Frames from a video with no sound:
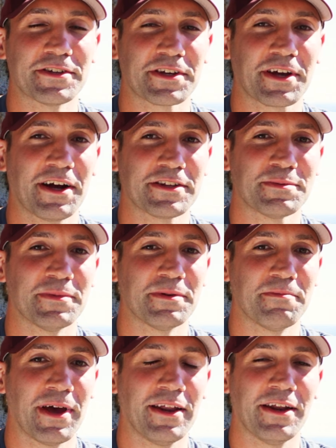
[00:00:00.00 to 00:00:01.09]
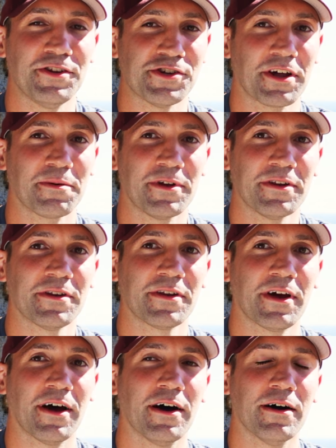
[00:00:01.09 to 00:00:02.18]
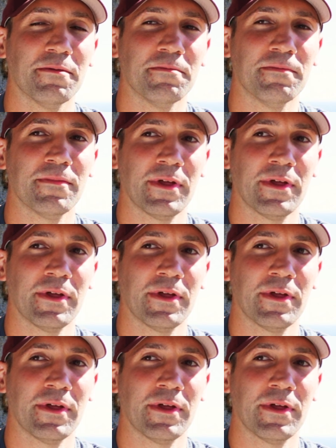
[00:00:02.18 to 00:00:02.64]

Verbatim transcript: is a consummate man and gentleman, um,